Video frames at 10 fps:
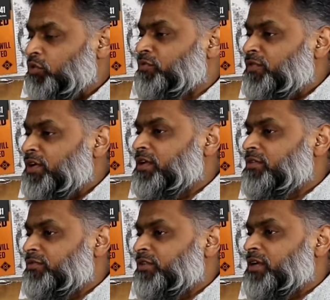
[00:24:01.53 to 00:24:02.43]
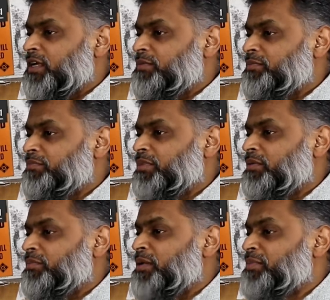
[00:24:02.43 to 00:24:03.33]
was all very, very
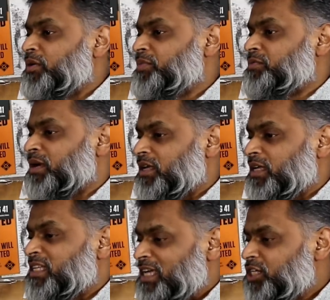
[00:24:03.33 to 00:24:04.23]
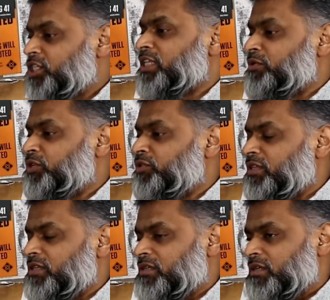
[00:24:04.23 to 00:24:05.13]
by purpose, by intention, they were
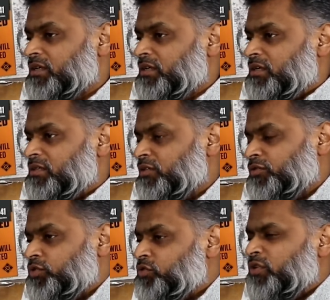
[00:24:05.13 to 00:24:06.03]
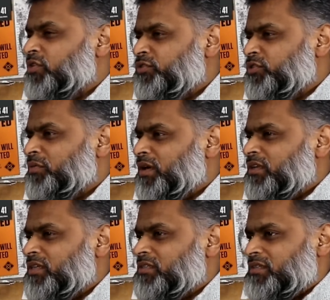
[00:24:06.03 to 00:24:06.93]
doing this. So of course, what goes through your
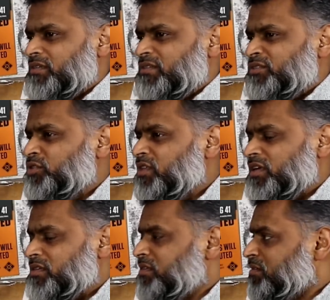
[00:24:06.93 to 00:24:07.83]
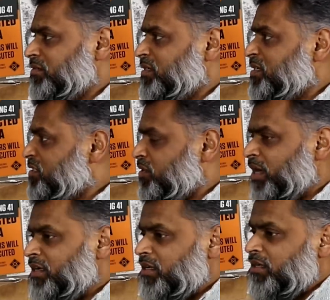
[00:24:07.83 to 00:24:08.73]
mind is two things:
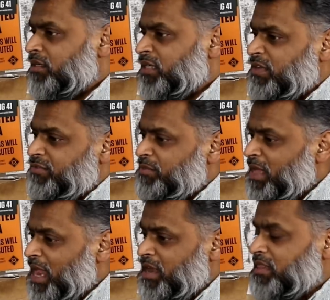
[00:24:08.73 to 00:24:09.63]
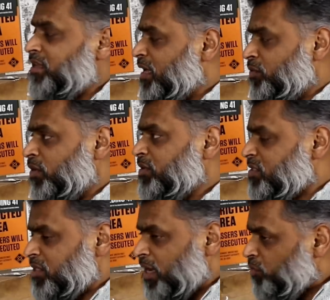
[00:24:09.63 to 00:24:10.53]
surrender, give them anything they
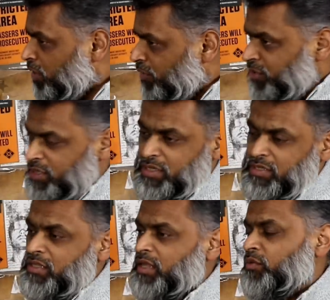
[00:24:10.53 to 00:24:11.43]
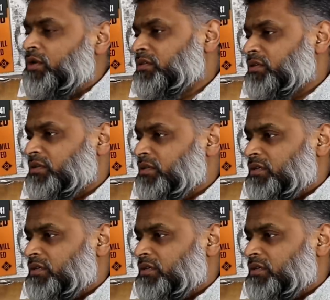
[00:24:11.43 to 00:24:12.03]
want, sign whatever it is that they want,